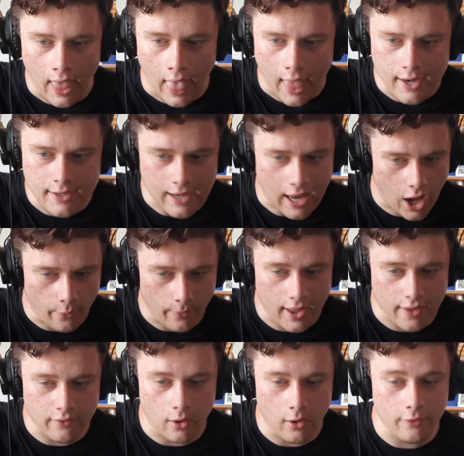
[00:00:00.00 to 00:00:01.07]
Now I have
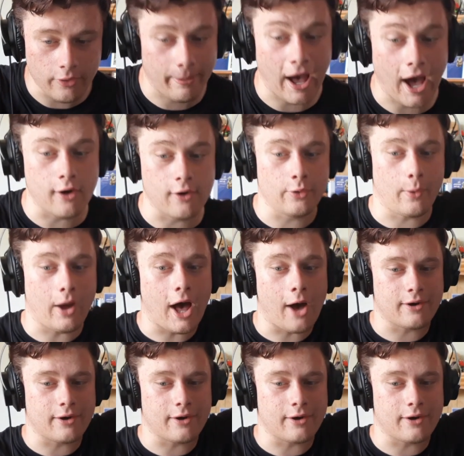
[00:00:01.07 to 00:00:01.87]
all the power in the world